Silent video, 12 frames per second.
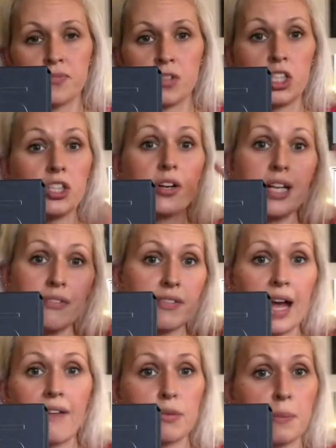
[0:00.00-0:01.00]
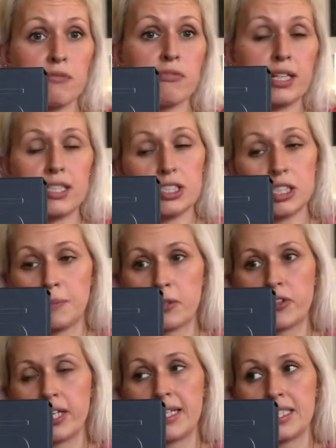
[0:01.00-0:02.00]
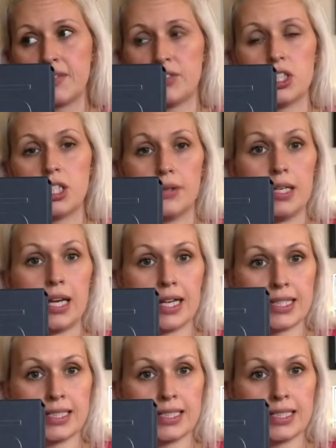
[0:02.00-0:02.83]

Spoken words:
You don't even have to be really super creative to do it, like I